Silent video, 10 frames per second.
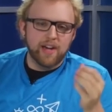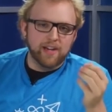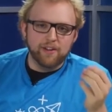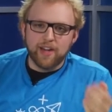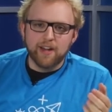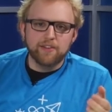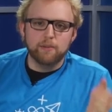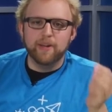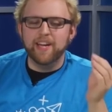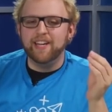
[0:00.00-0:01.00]
And you guys are
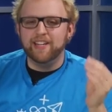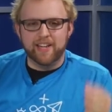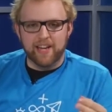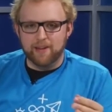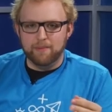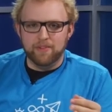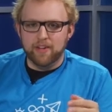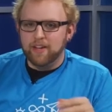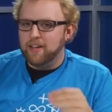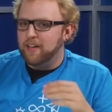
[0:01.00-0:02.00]
making games.
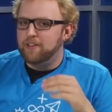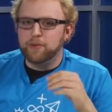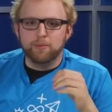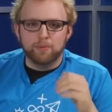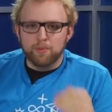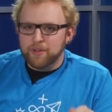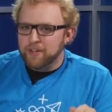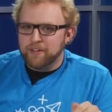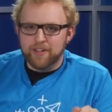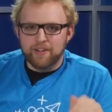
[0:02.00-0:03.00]
It's a
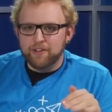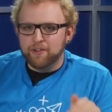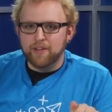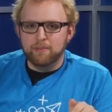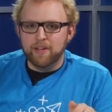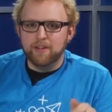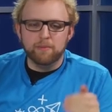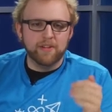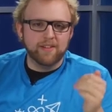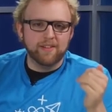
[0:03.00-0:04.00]
really great industry to be in
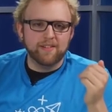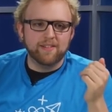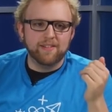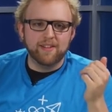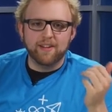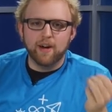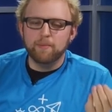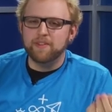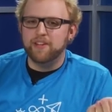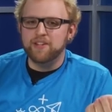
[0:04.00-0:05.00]
because the
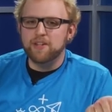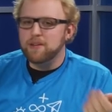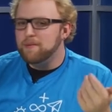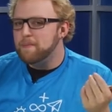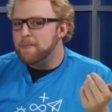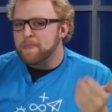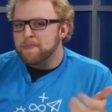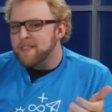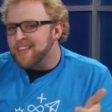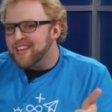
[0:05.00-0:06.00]
competition
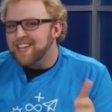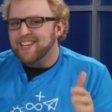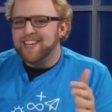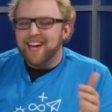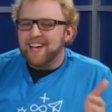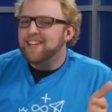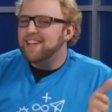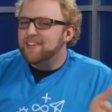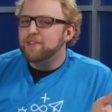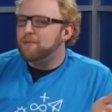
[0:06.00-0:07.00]
kind
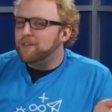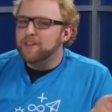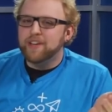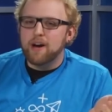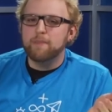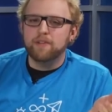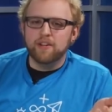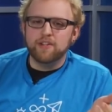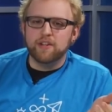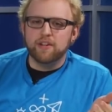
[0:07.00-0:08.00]
of isn't really
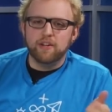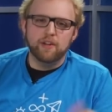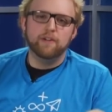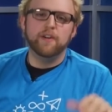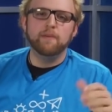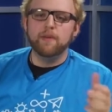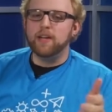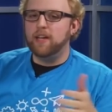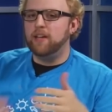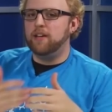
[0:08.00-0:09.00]
competition. You know, if I'm
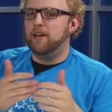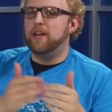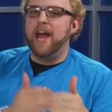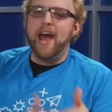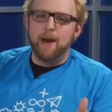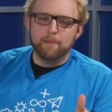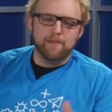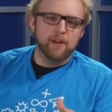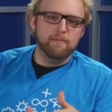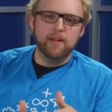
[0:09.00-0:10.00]
making an app,
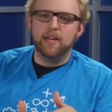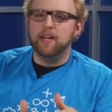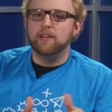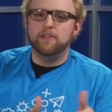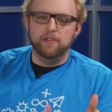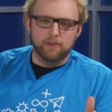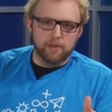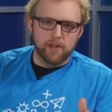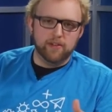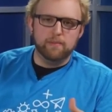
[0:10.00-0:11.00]
if I'm making a to-do
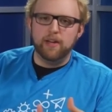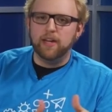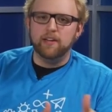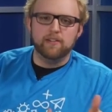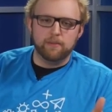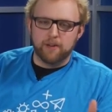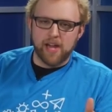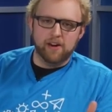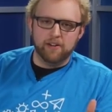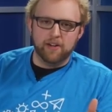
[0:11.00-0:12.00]
list, I'm making some
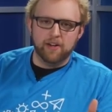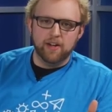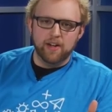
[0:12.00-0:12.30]
calendar,